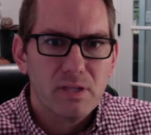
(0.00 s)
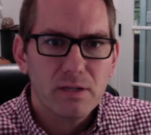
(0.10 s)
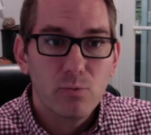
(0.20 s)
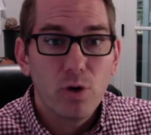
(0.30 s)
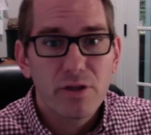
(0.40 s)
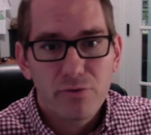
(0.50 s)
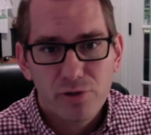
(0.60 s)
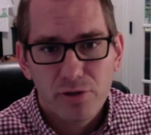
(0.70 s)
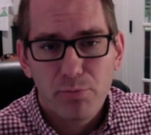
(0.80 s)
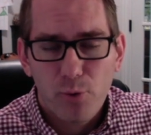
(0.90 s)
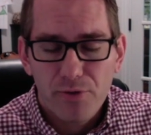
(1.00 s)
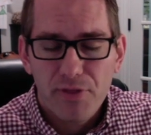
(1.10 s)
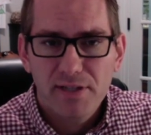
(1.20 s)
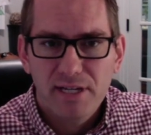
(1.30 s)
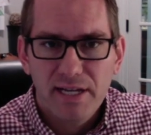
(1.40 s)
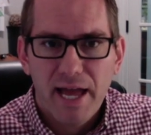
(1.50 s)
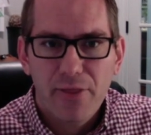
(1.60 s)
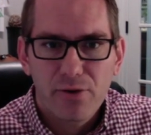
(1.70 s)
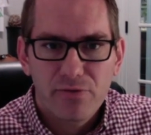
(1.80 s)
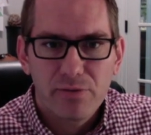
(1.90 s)
one of the real important things I
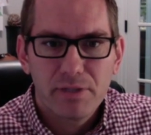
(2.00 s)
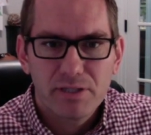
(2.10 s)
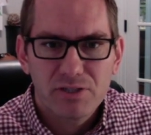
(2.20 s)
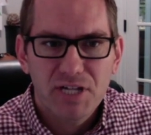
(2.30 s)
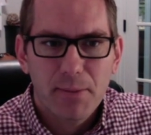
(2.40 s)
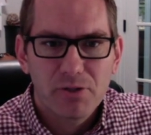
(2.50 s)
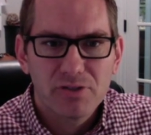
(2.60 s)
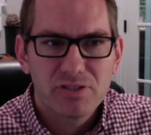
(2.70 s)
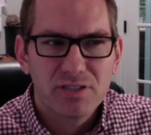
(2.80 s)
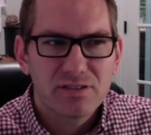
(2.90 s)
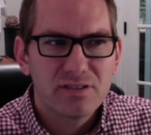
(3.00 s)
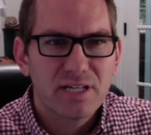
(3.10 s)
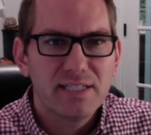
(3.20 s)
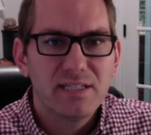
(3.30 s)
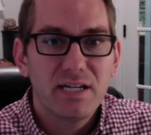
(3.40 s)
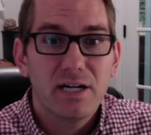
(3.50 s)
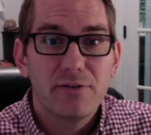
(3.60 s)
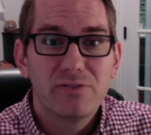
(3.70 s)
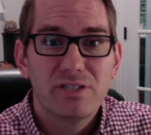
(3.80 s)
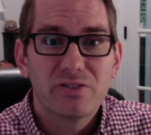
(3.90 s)
gathered from this chapter is just this idea
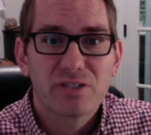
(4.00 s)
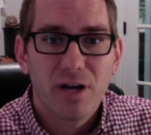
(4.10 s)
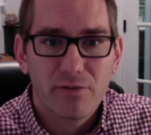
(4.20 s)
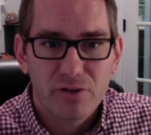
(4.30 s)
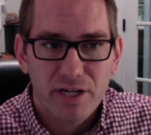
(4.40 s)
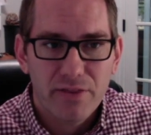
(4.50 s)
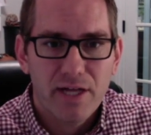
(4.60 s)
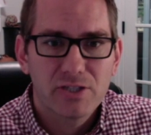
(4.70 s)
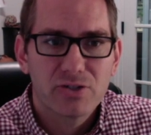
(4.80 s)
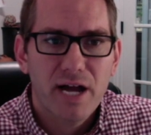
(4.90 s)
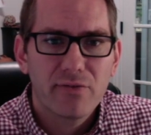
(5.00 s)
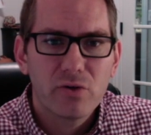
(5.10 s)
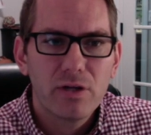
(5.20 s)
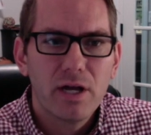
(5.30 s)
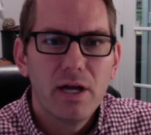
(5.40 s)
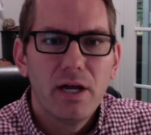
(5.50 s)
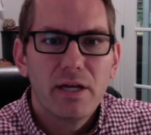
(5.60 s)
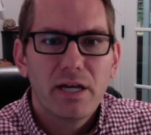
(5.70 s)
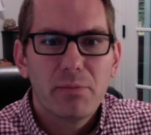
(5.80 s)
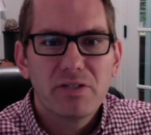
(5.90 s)
of discovery, that travel
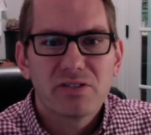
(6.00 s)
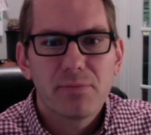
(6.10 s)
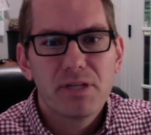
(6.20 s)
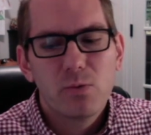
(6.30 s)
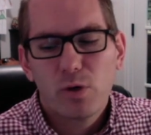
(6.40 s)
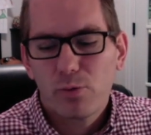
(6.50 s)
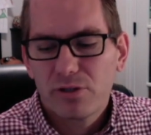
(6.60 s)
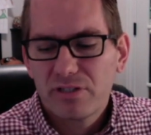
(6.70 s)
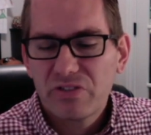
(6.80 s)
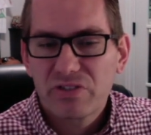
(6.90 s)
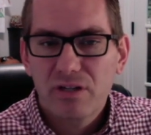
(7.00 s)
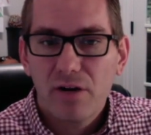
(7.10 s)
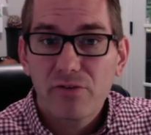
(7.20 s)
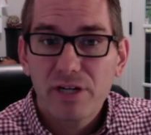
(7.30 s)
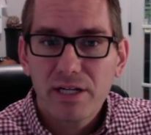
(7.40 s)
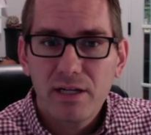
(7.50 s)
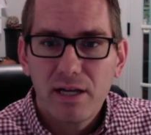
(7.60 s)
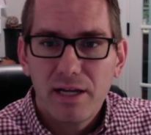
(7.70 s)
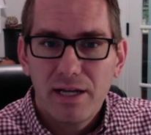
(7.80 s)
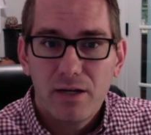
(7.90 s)
can be something where we're discovering
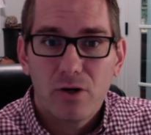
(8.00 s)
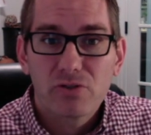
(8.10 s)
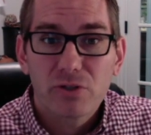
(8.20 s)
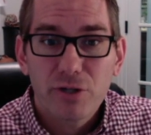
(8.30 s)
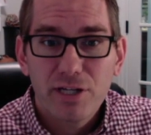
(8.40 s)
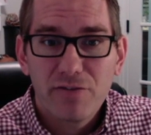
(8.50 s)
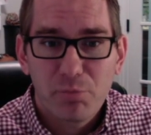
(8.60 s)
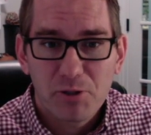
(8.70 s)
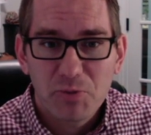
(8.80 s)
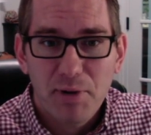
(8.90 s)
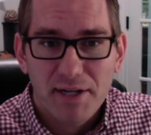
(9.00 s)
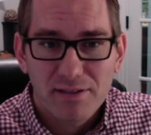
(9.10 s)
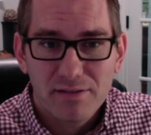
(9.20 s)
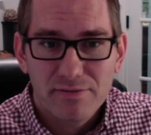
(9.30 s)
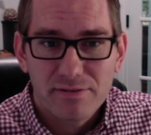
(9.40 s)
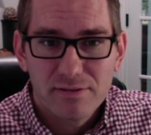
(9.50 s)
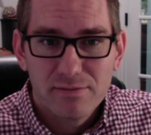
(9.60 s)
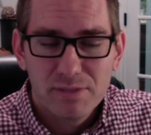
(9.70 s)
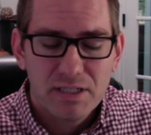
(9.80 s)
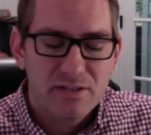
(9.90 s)
an alternative perspective.
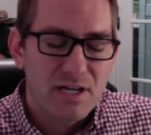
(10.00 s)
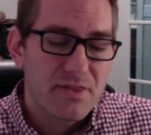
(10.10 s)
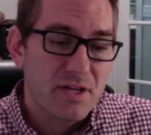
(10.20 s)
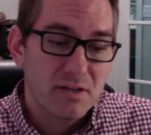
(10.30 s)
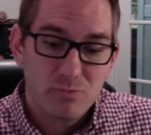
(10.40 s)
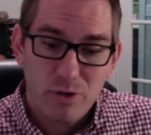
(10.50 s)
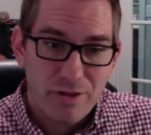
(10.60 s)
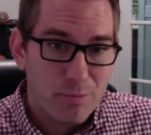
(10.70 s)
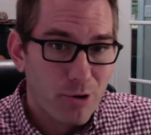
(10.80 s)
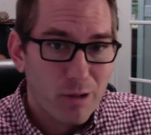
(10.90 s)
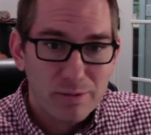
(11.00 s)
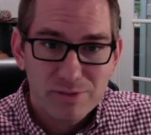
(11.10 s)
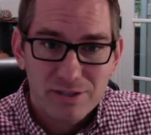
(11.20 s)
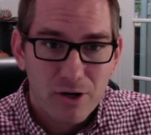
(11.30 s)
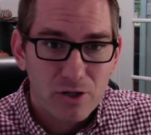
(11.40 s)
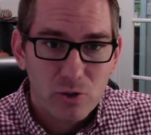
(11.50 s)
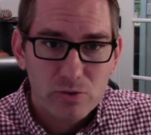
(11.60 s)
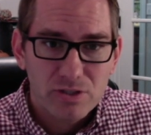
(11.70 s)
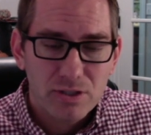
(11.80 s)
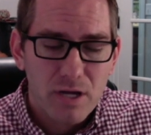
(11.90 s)
Because I think one of the problems in our
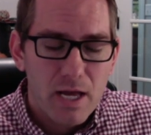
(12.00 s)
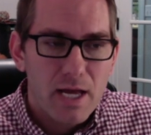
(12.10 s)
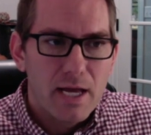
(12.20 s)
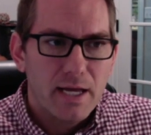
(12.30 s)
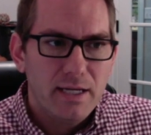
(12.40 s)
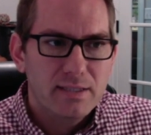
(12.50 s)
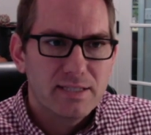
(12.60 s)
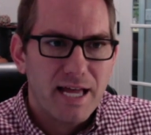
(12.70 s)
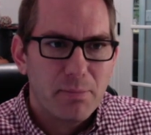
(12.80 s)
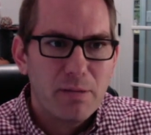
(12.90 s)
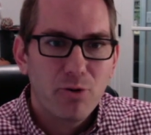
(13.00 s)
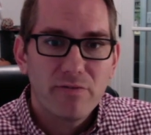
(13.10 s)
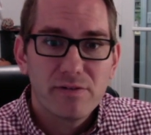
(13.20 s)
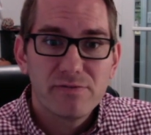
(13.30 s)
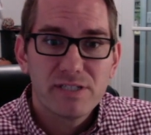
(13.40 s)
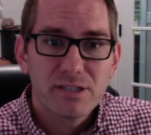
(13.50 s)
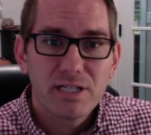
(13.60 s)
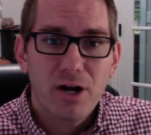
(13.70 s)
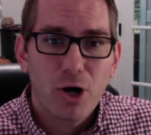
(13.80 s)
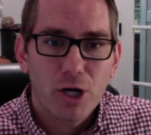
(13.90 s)
culture is that people have a
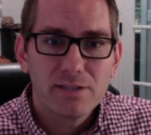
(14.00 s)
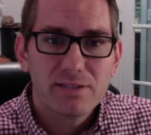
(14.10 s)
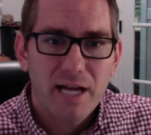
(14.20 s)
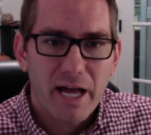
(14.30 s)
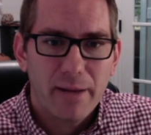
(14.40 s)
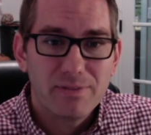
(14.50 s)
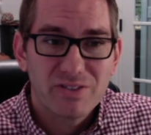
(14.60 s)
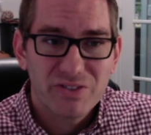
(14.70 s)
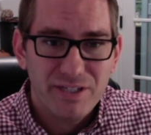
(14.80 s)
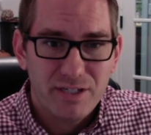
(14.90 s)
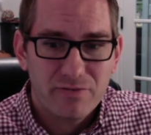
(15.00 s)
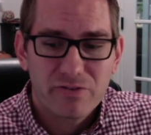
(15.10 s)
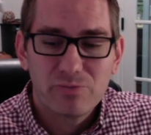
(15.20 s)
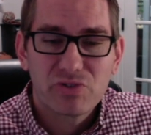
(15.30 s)
very hard time seeing from